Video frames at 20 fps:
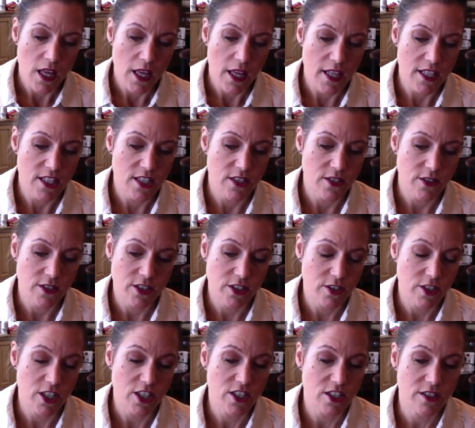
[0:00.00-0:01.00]
It's
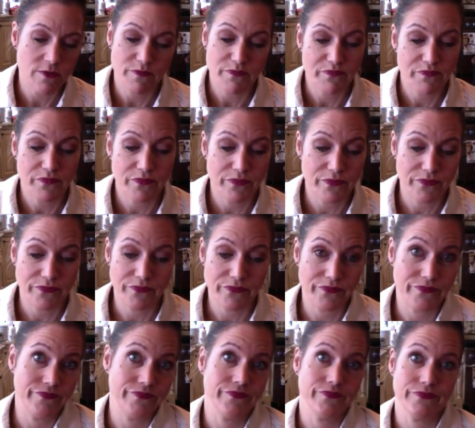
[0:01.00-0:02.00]
just,
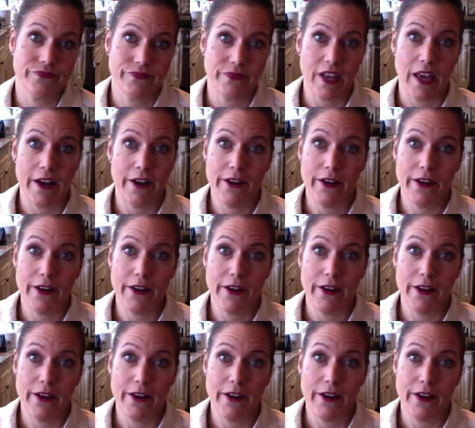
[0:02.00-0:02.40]
I